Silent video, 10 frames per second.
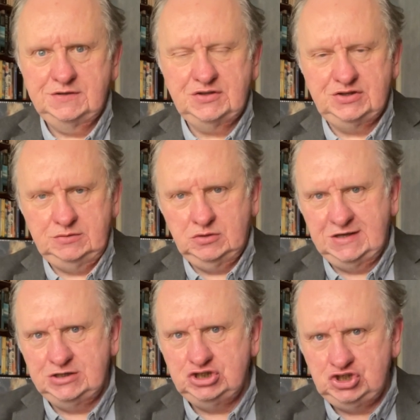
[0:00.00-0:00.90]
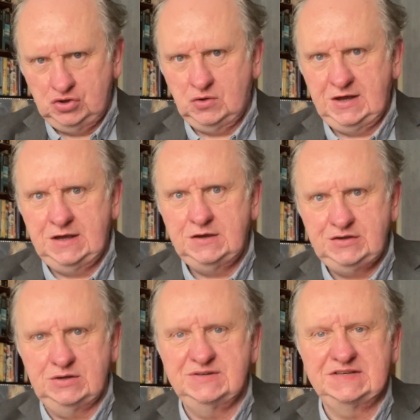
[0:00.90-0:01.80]
that you will enjoy
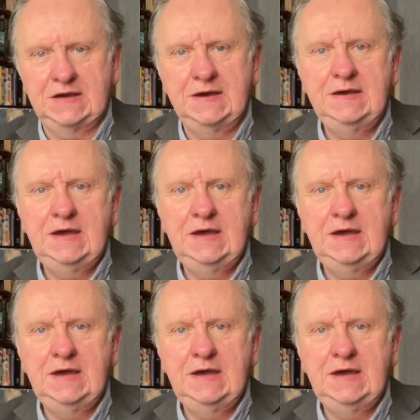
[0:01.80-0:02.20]
using